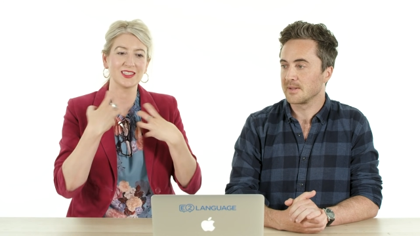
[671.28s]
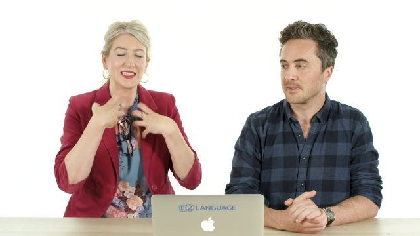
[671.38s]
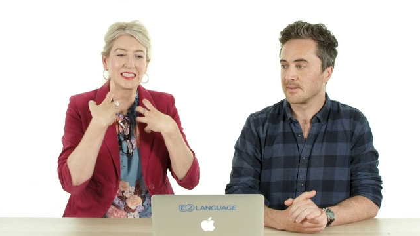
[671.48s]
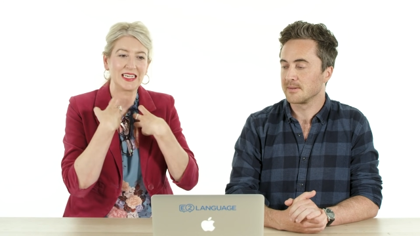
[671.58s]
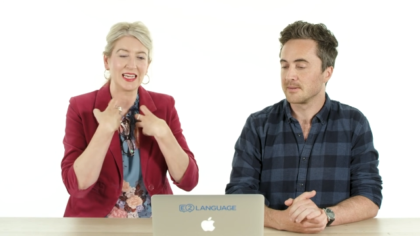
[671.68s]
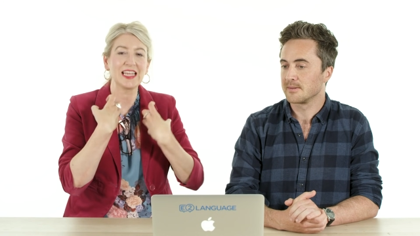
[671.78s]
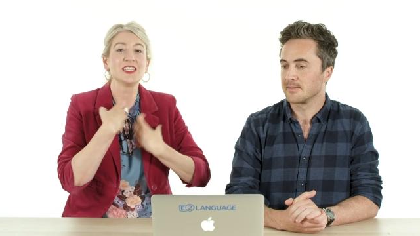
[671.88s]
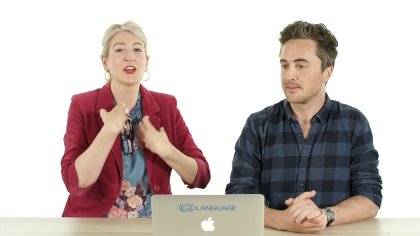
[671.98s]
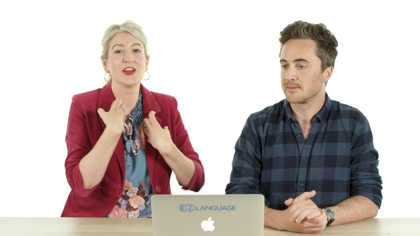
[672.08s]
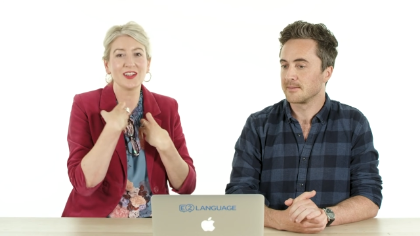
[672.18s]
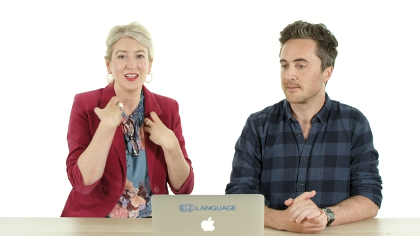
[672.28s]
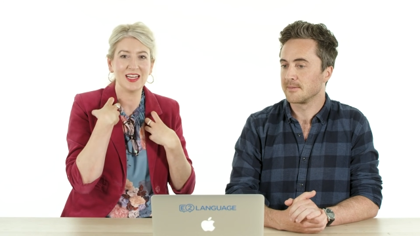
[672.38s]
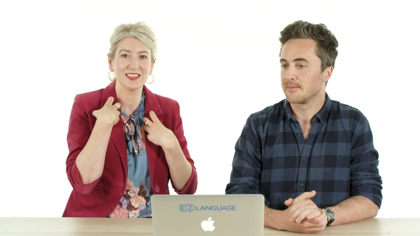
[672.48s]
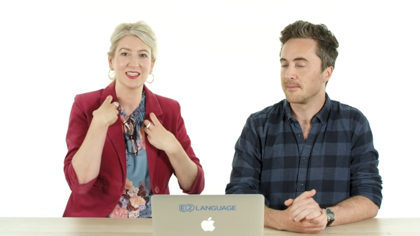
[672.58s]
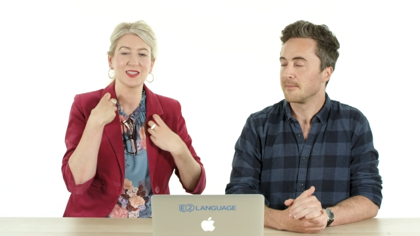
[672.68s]
Speaker 1: It's uh,
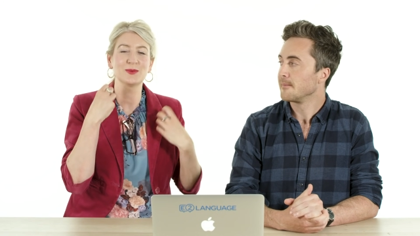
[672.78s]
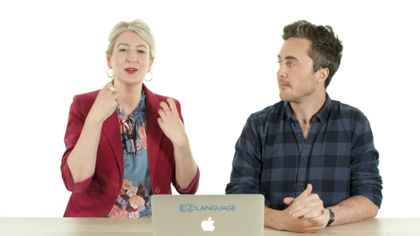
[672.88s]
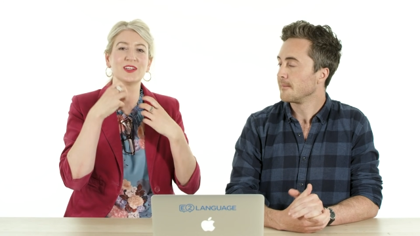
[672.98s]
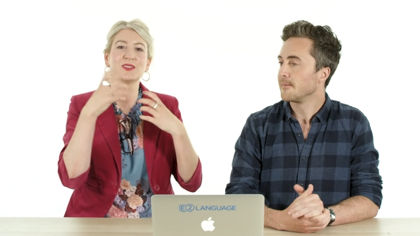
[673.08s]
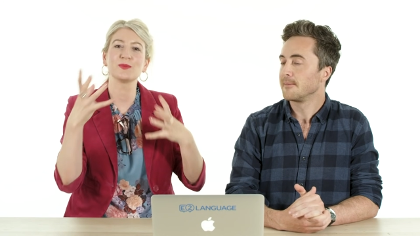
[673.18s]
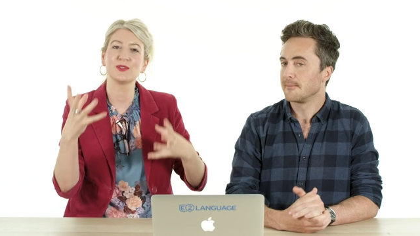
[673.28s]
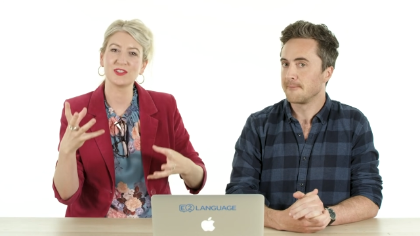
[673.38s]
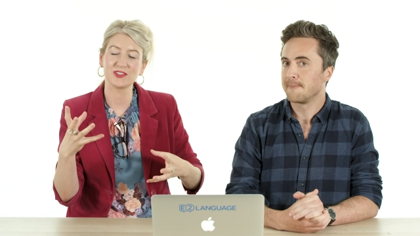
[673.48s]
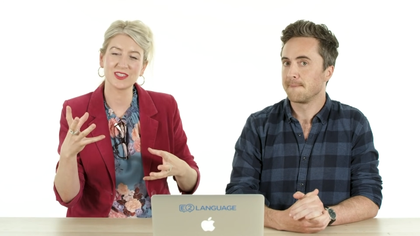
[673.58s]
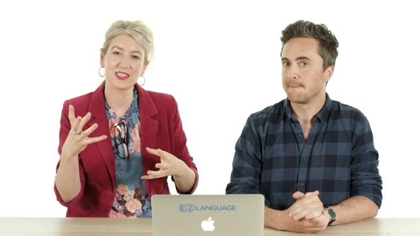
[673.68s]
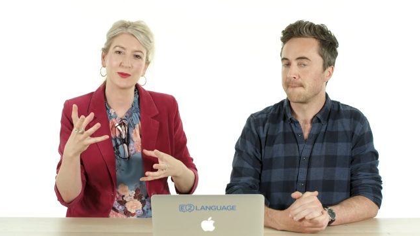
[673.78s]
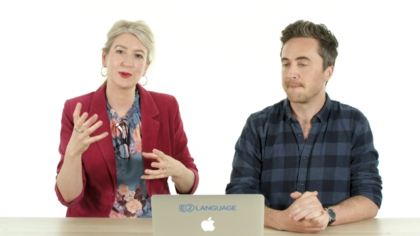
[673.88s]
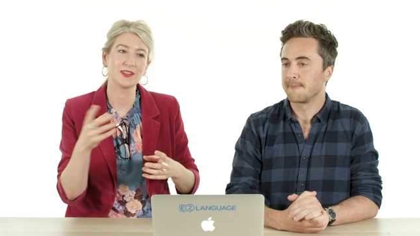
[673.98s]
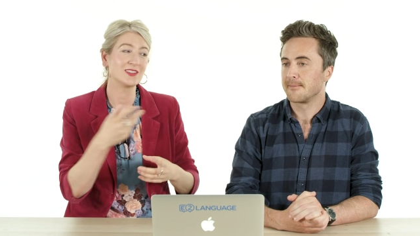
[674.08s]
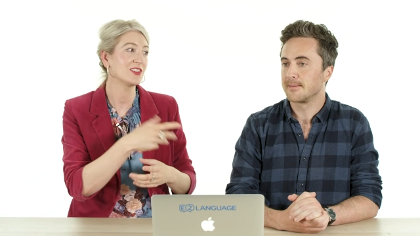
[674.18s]
internalizing the words, producing the
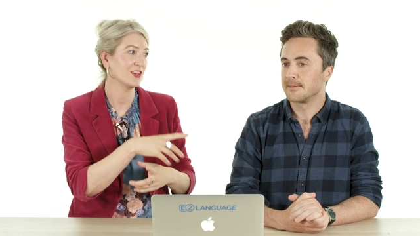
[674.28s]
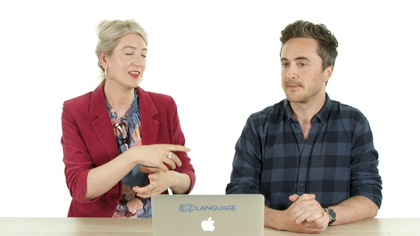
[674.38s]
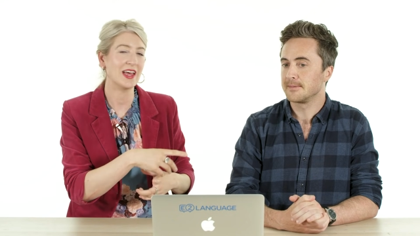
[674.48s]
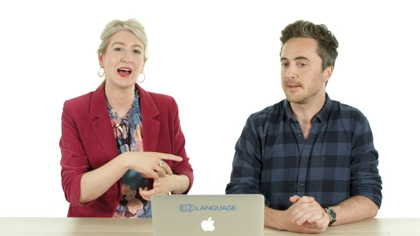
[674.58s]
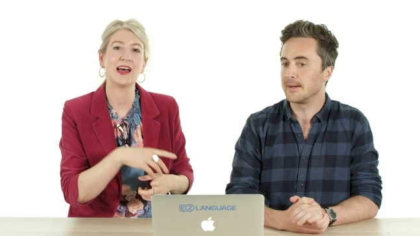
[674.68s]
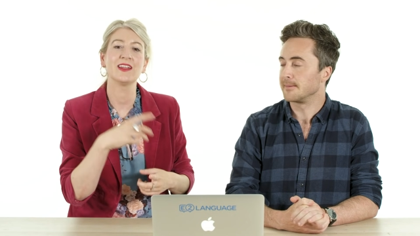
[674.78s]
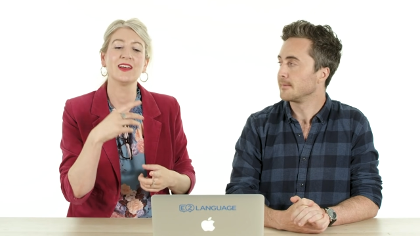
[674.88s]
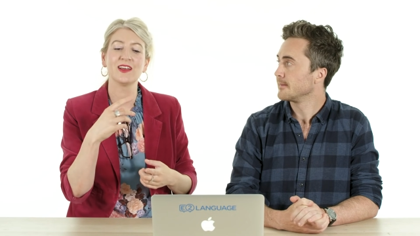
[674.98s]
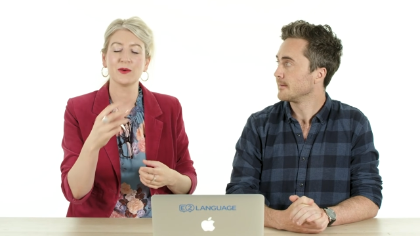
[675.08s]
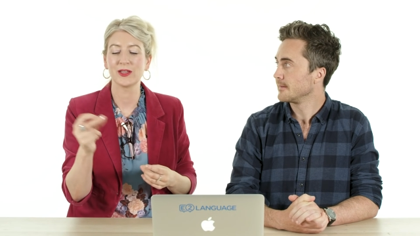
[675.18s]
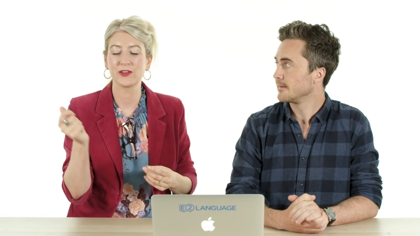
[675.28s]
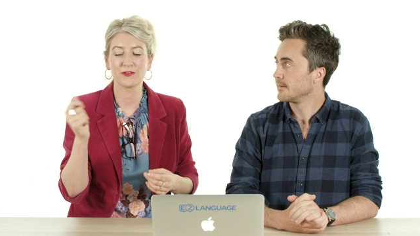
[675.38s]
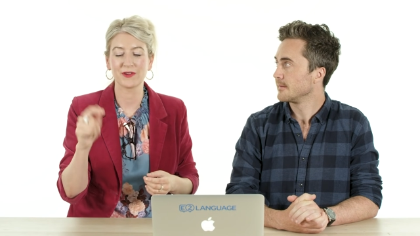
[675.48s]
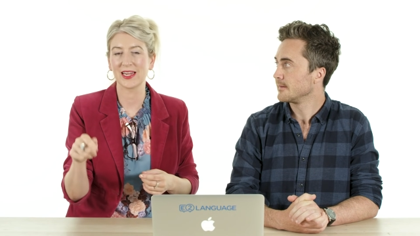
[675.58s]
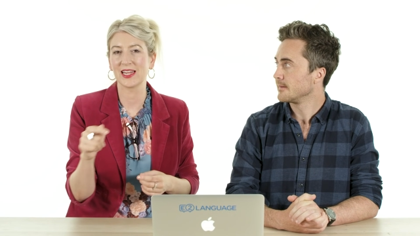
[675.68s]
words so that yeah. when you're
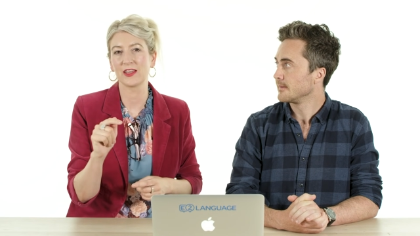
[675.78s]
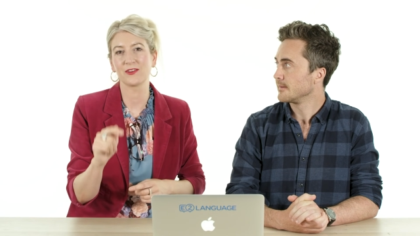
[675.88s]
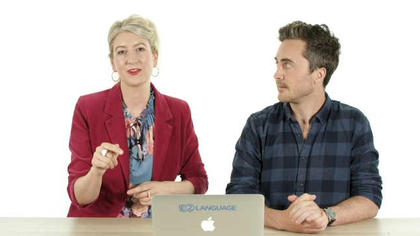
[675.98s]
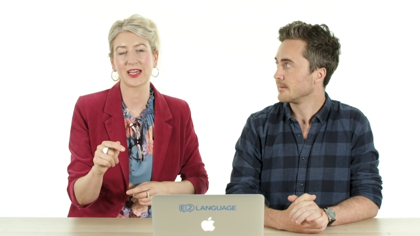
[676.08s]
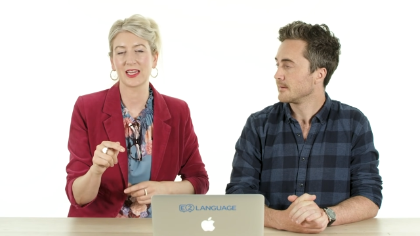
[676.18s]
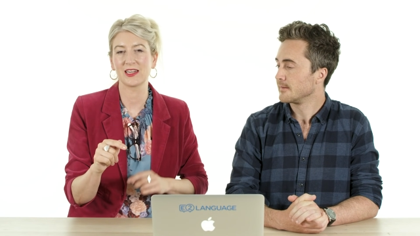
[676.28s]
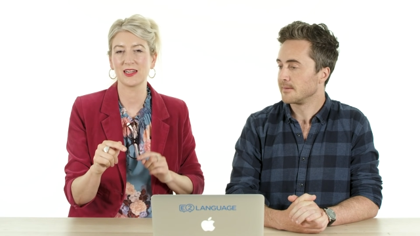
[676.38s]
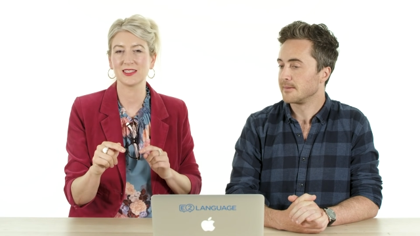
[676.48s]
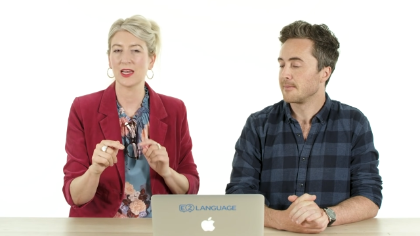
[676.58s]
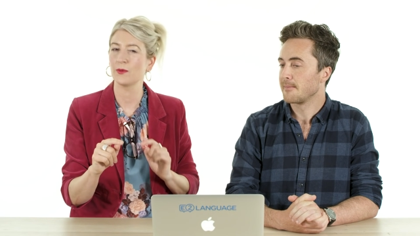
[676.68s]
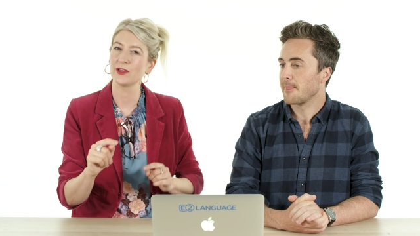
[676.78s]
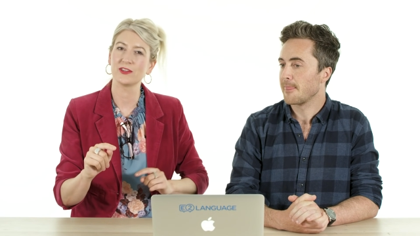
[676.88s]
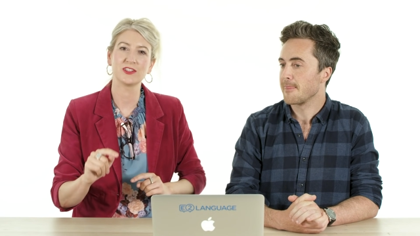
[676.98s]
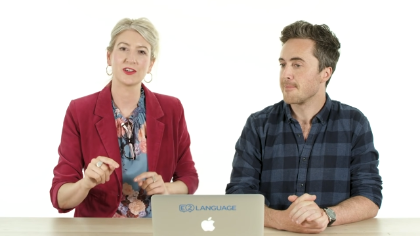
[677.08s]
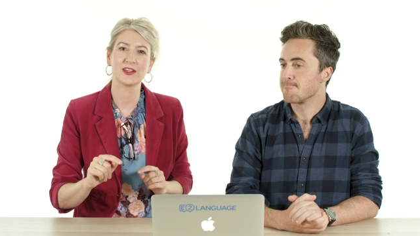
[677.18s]
reading, you recognize that word.
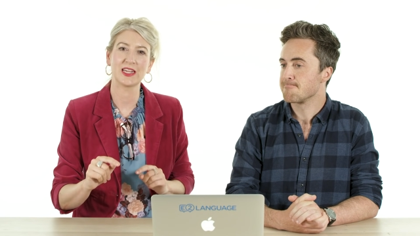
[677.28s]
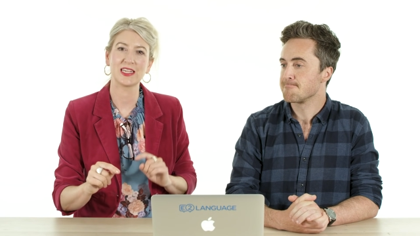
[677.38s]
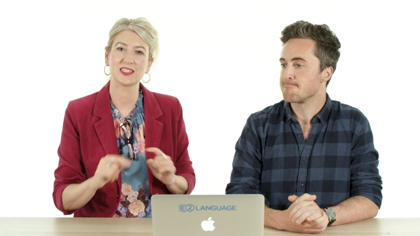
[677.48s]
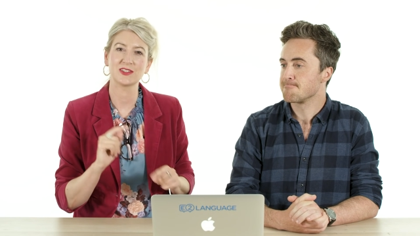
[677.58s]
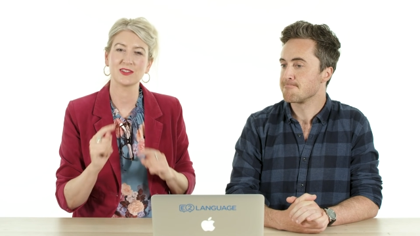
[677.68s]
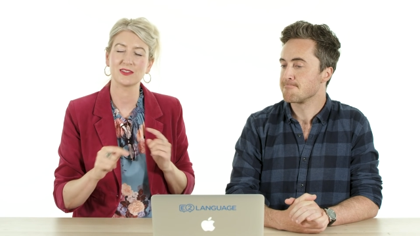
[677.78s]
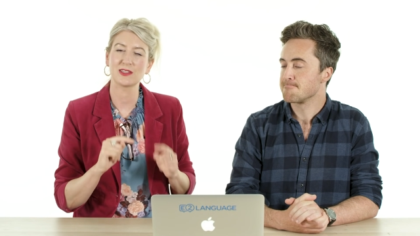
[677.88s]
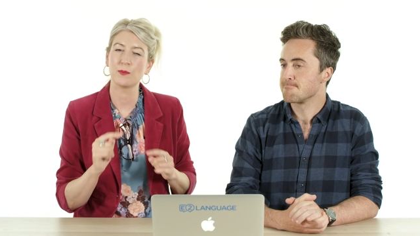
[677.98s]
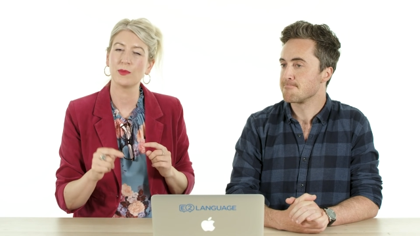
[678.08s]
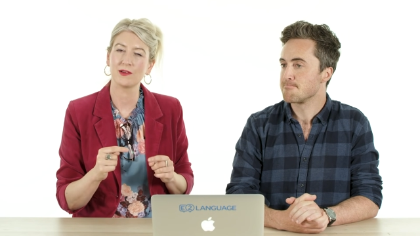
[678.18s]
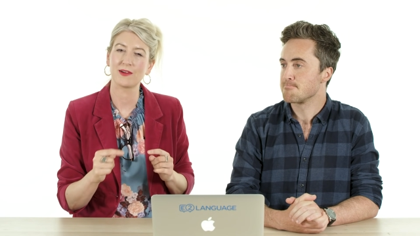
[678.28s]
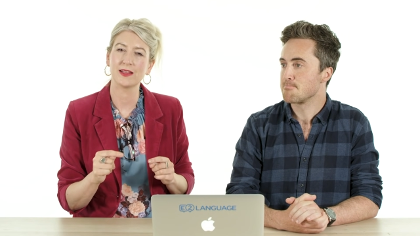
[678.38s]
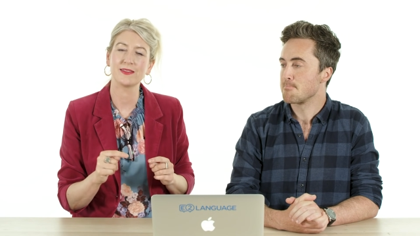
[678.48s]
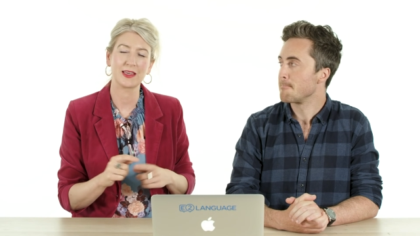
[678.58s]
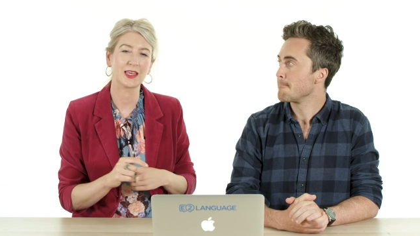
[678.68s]
You don't need to stumble
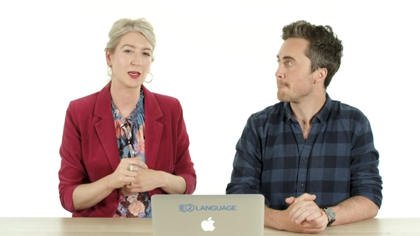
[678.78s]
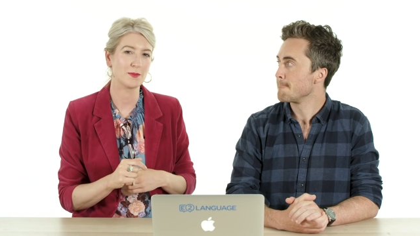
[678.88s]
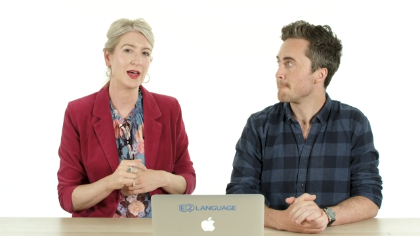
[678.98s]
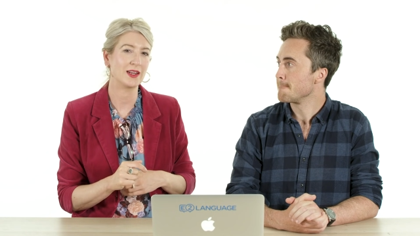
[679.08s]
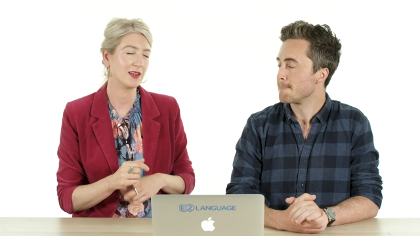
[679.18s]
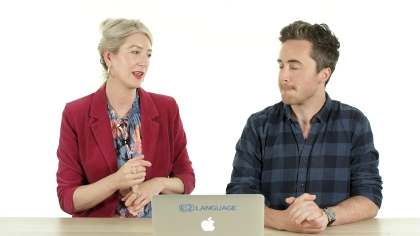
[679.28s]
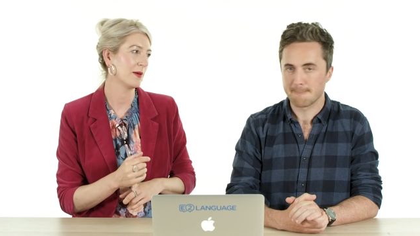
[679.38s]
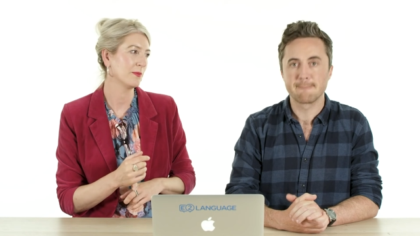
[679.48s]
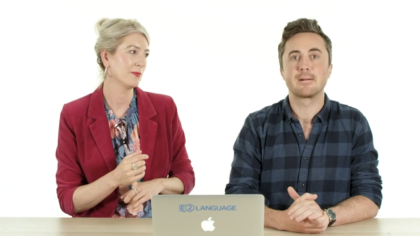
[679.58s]
around thinking about it. Yeah.